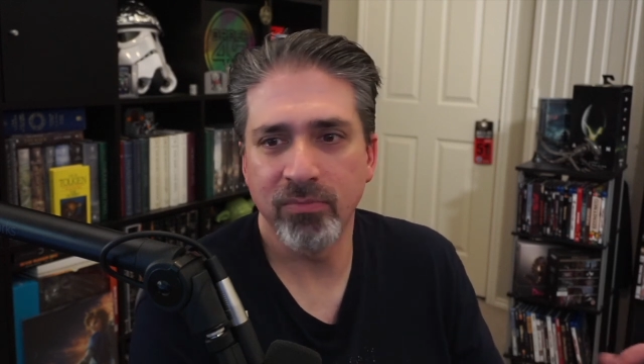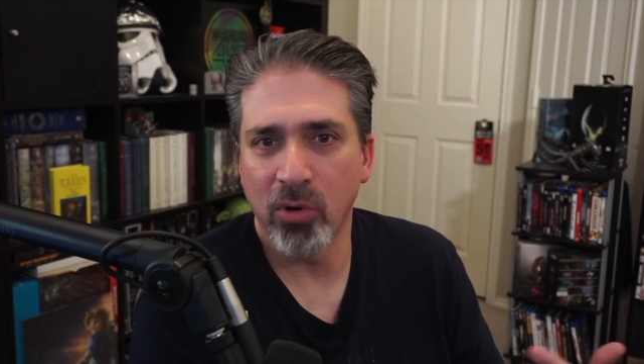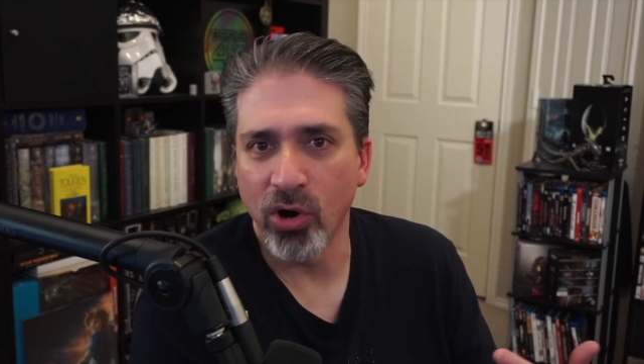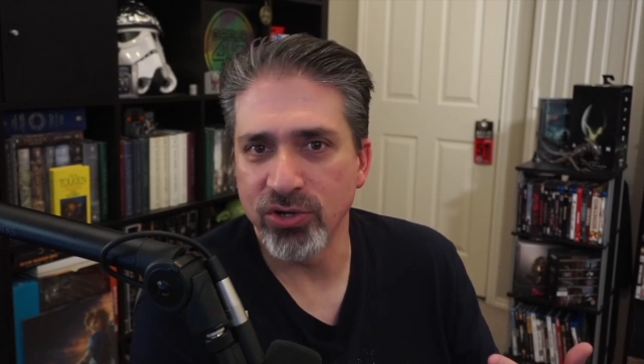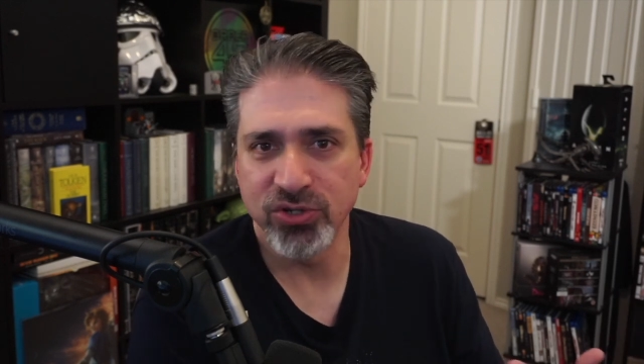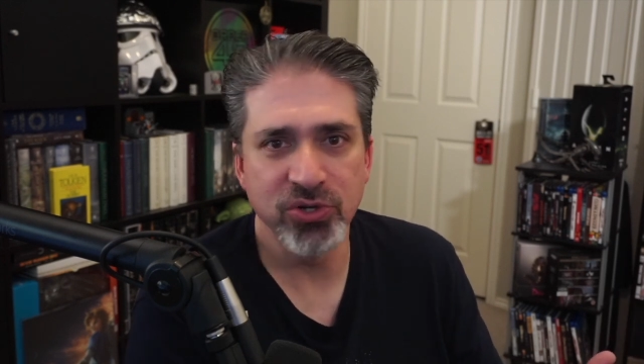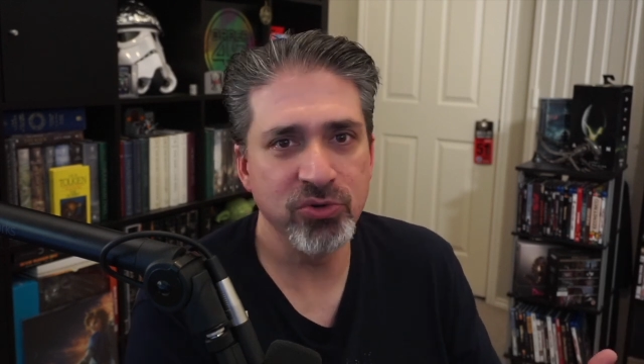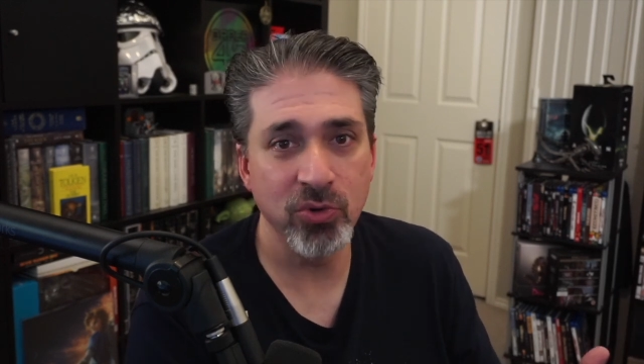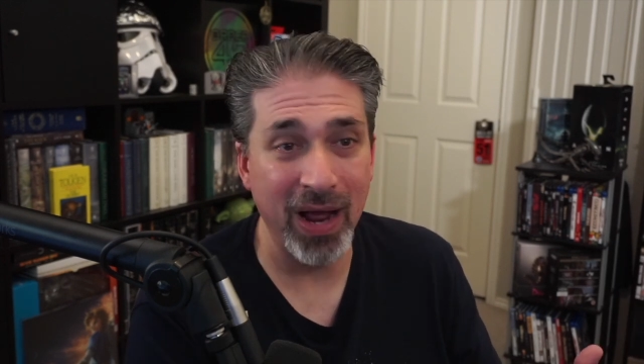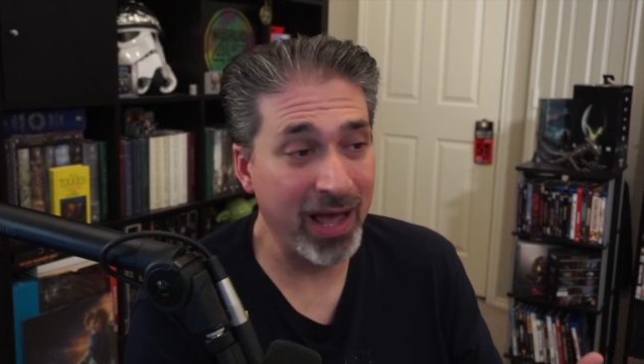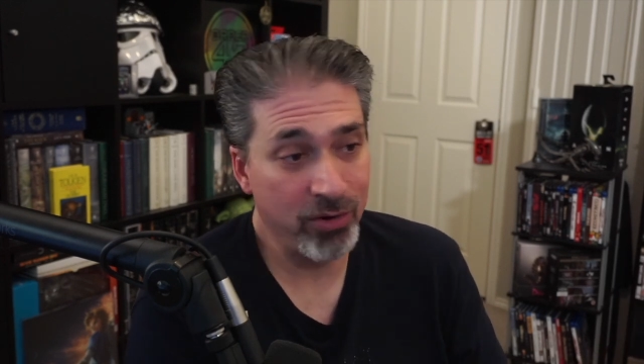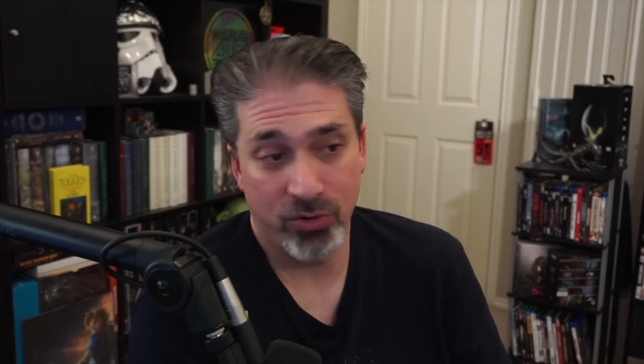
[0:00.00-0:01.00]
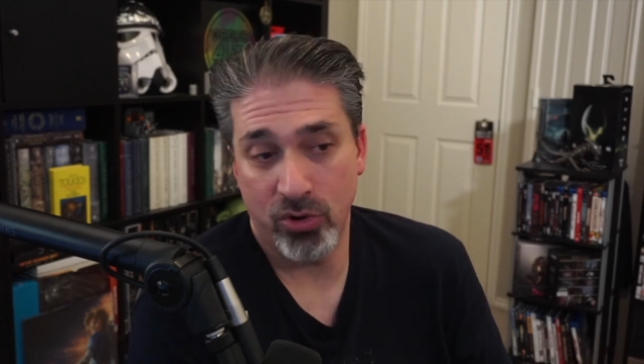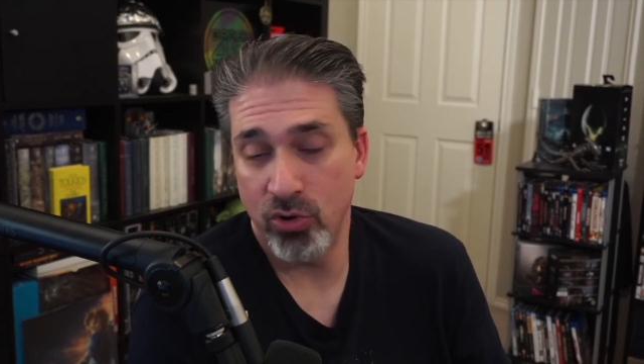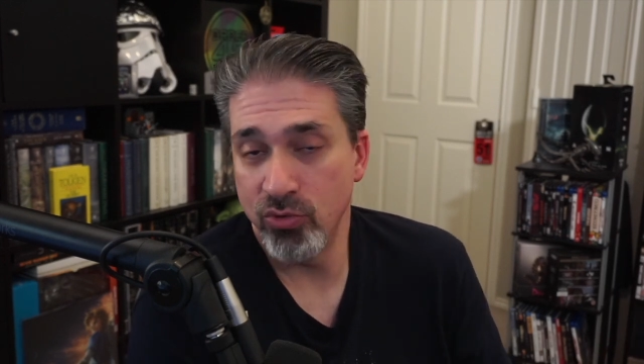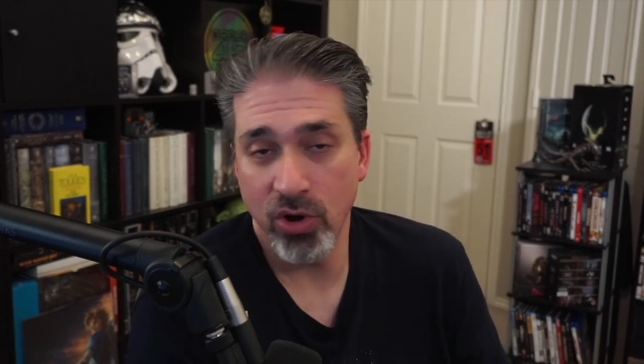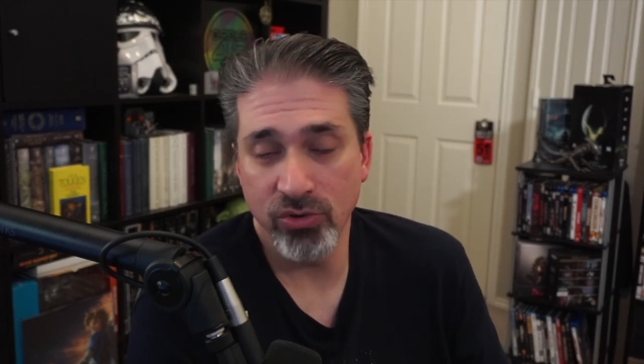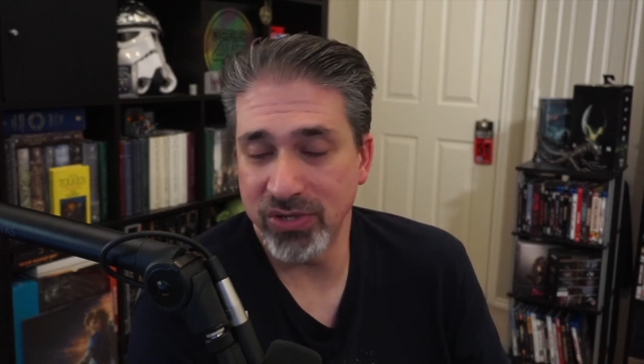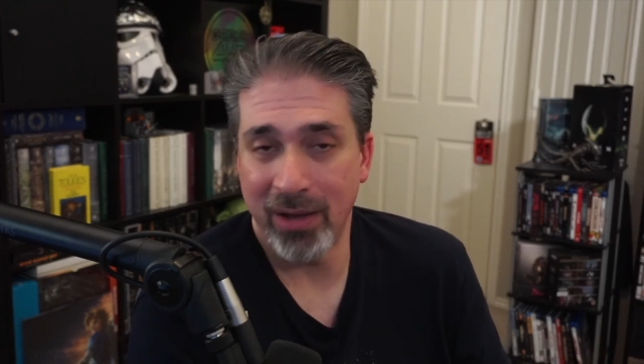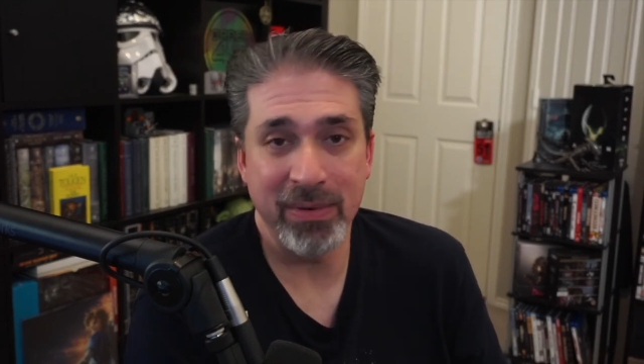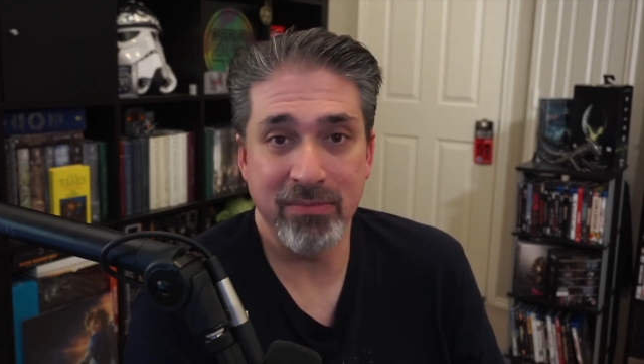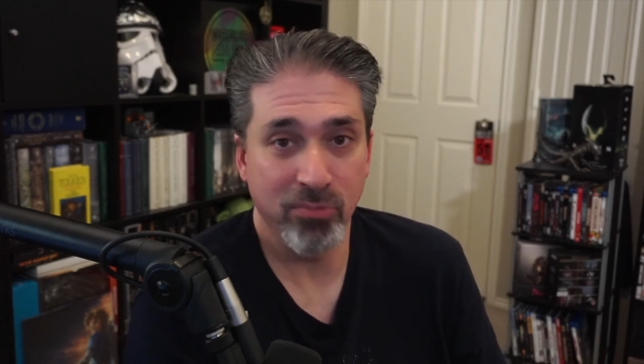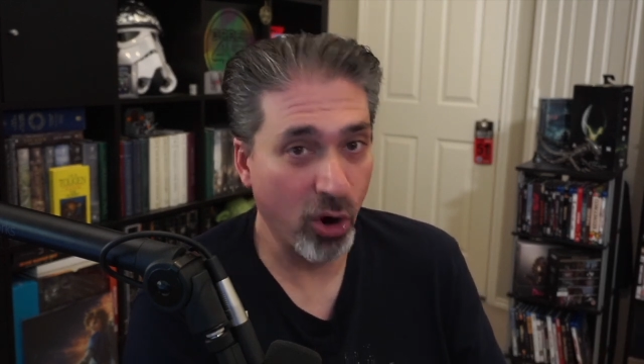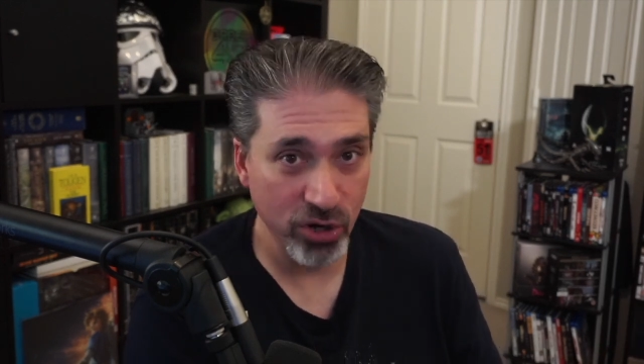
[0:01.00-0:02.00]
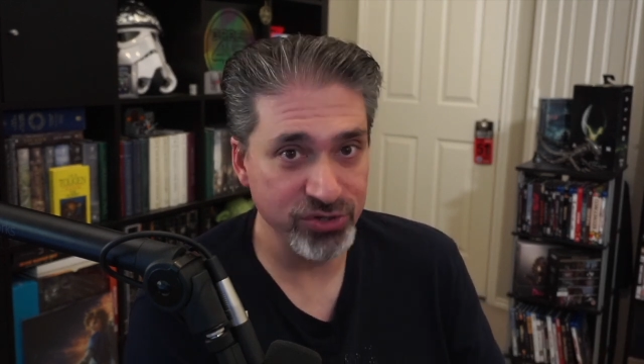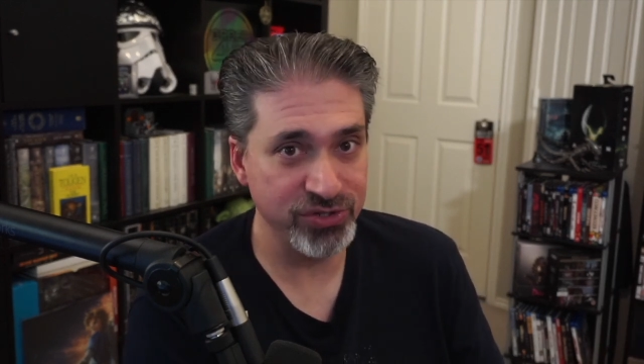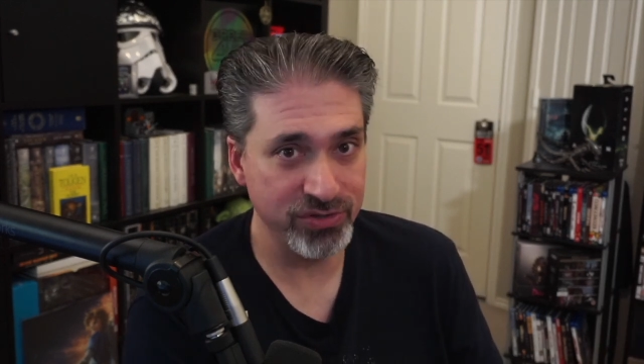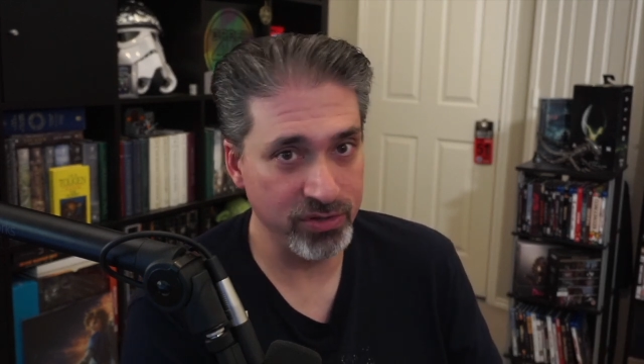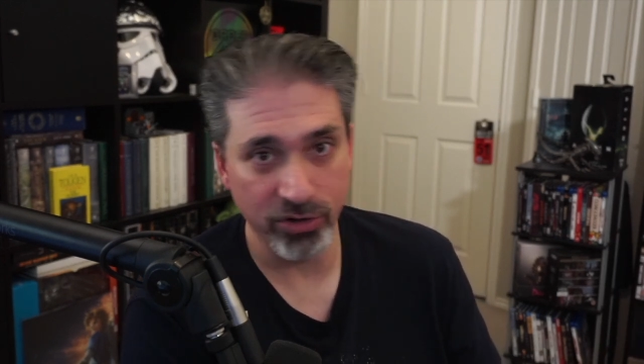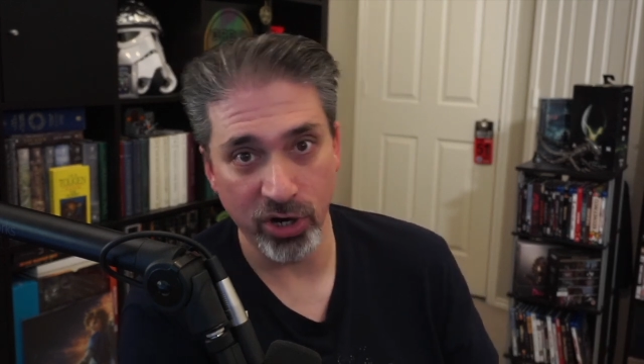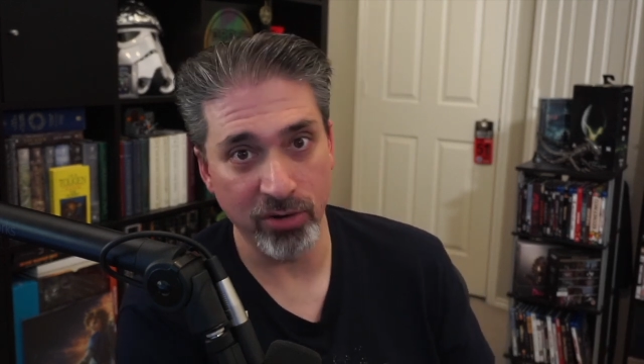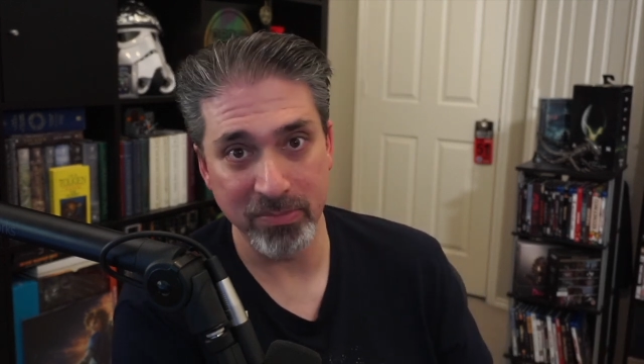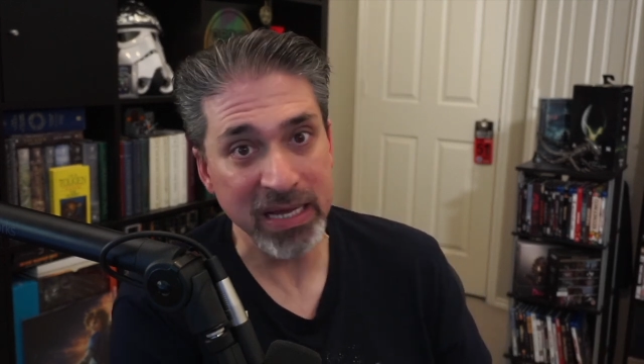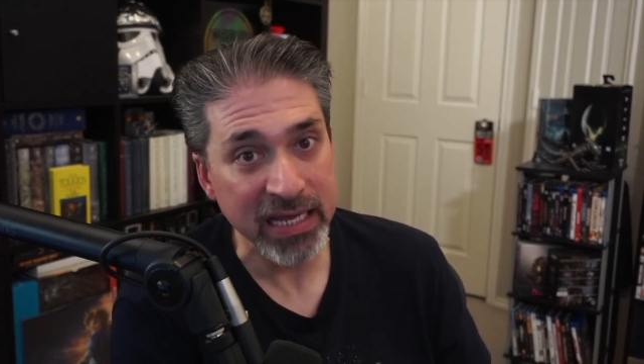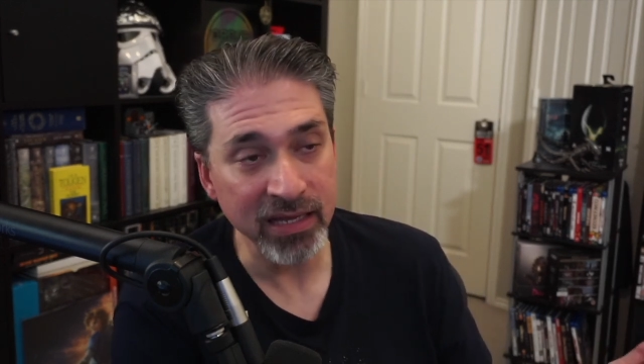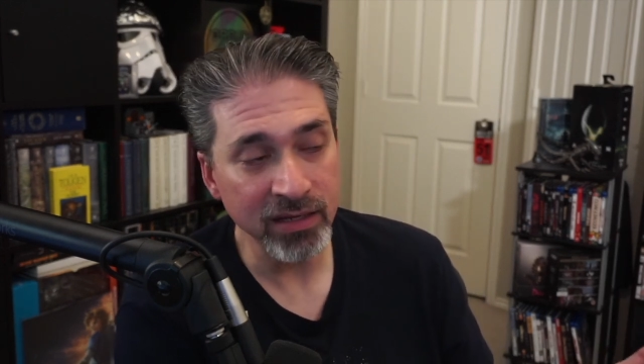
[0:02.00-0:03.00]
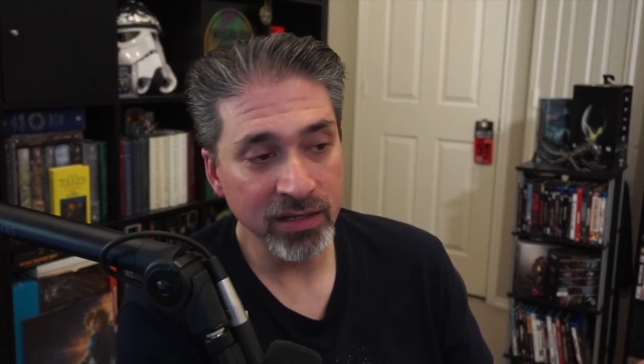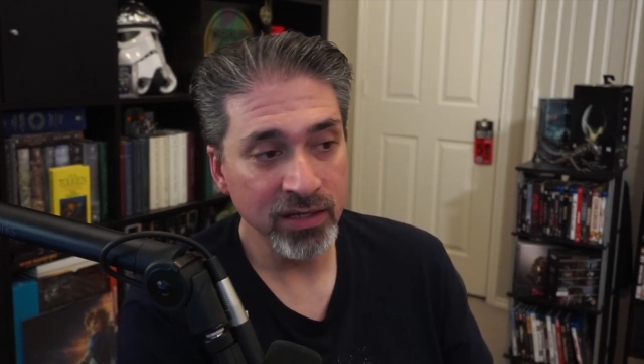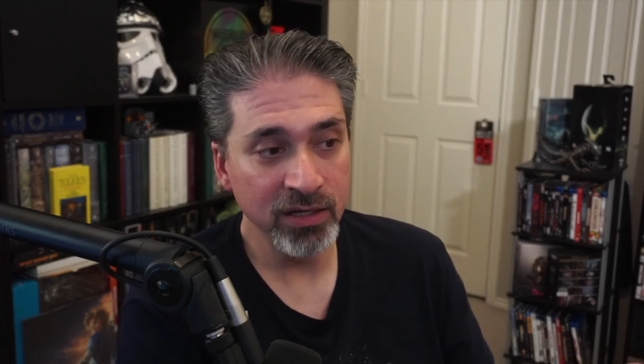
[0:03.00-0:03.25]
part two, who knows how many parts they're going to be,